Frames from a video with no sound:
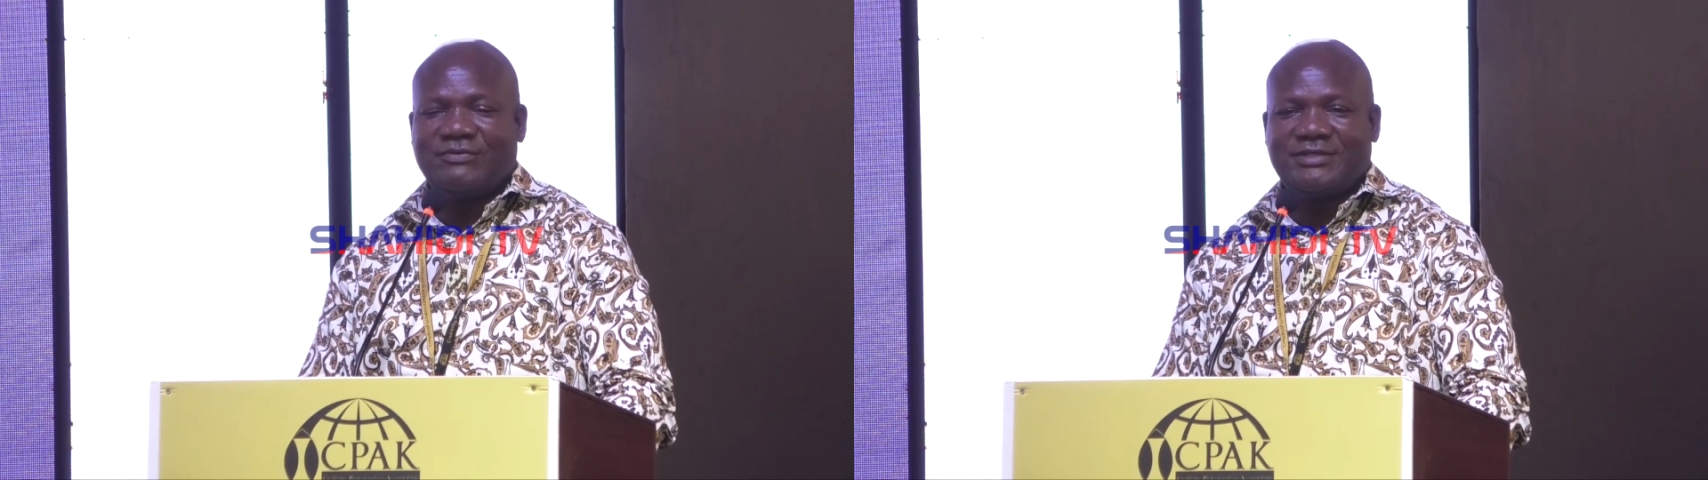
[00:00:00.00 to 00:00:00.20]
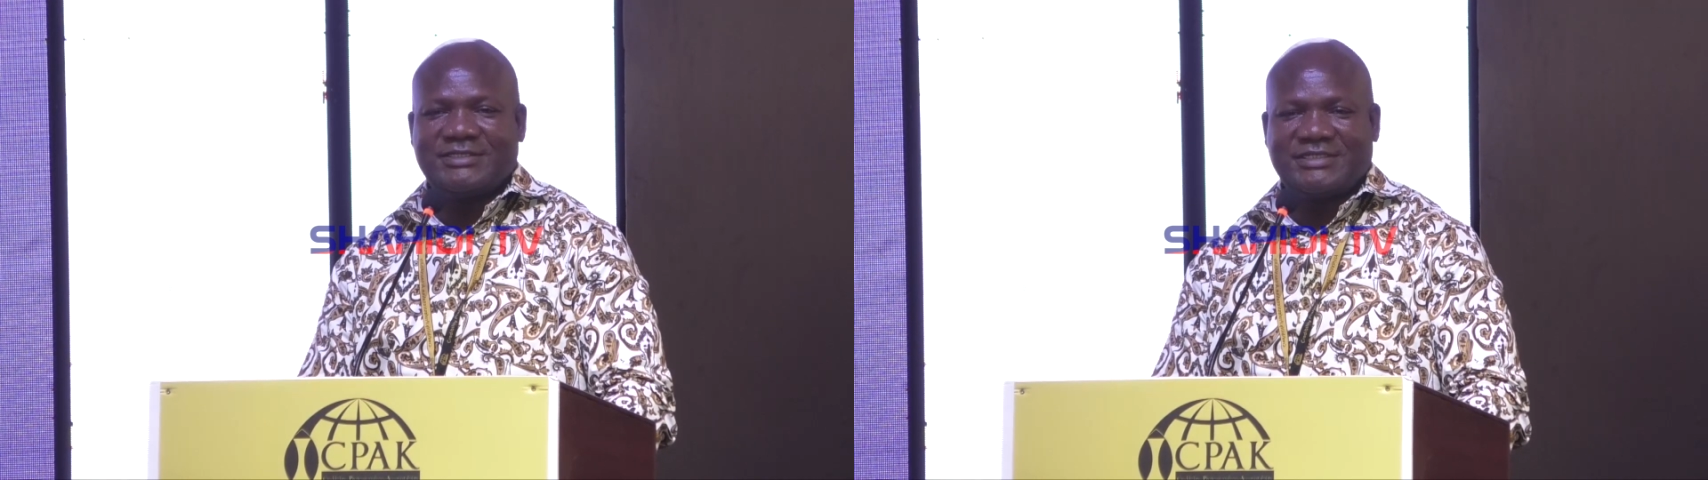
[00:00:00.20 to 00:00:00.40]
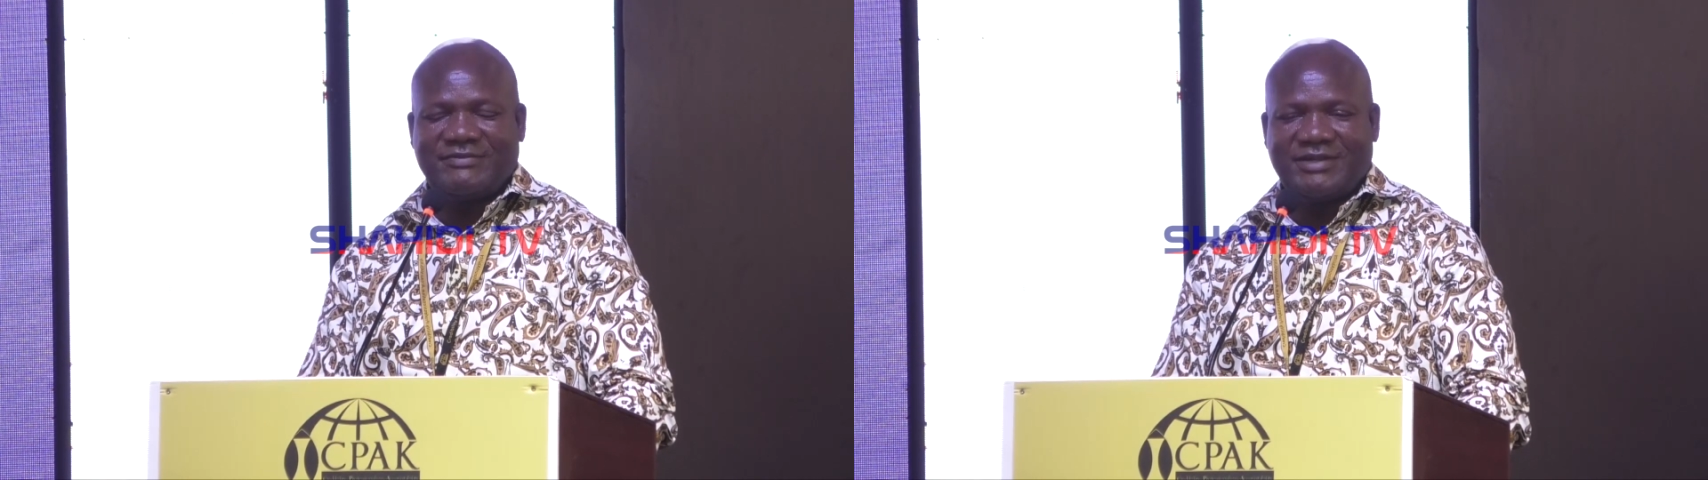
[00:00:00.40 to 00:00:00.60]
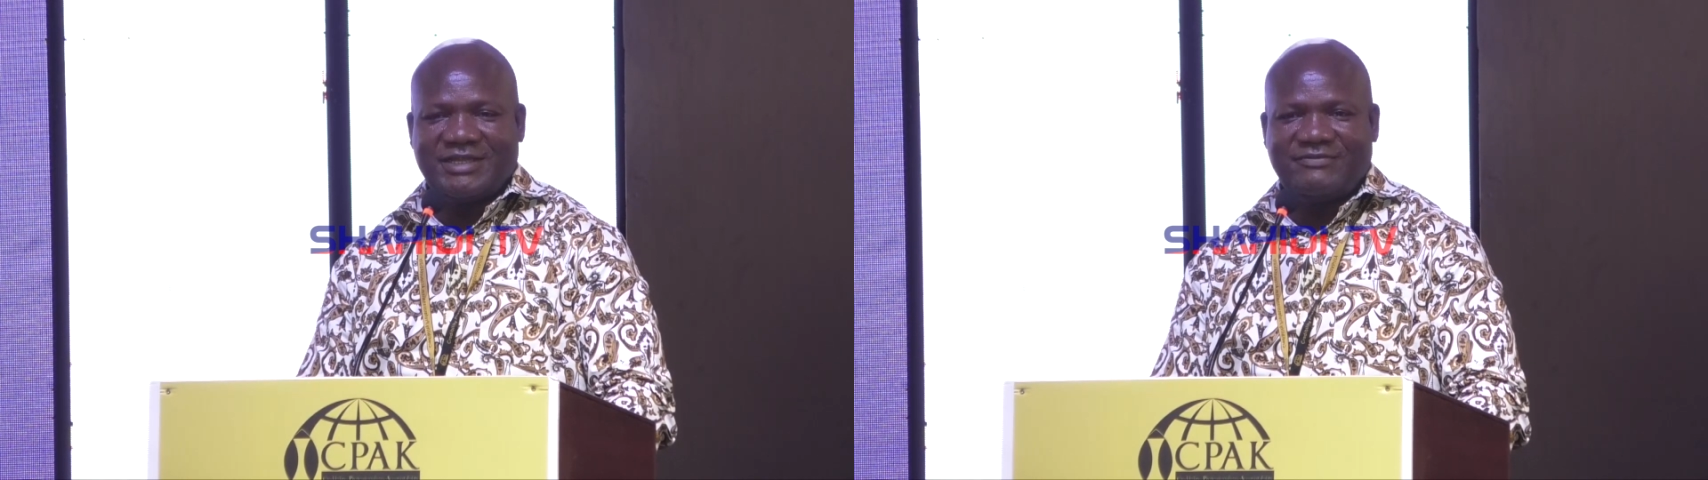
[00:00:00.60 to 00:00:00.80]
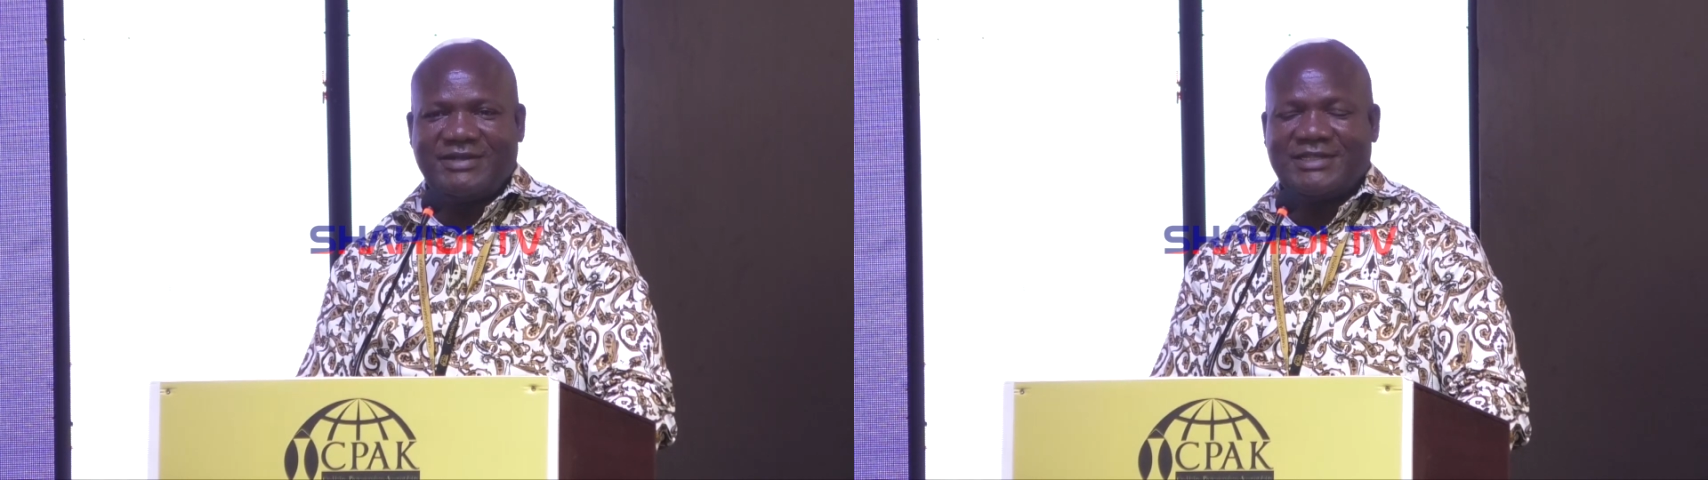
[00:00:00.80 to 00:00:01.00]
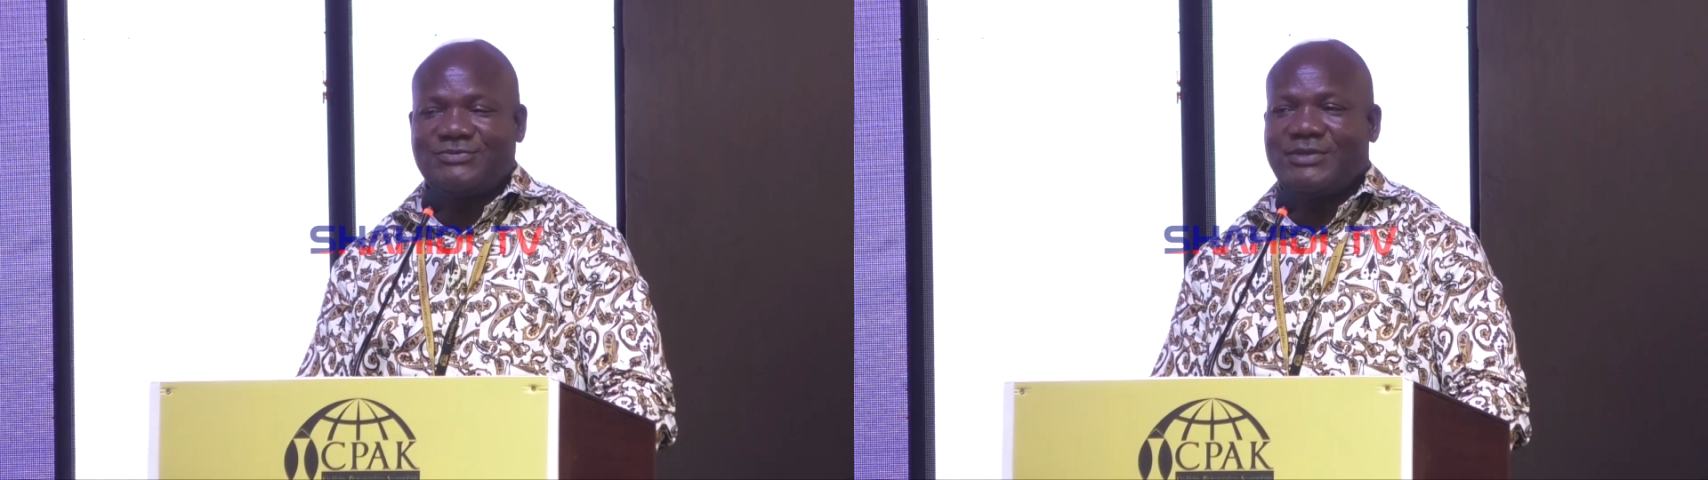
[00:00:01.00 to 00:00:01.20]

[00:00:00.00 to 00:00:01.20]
47 governors,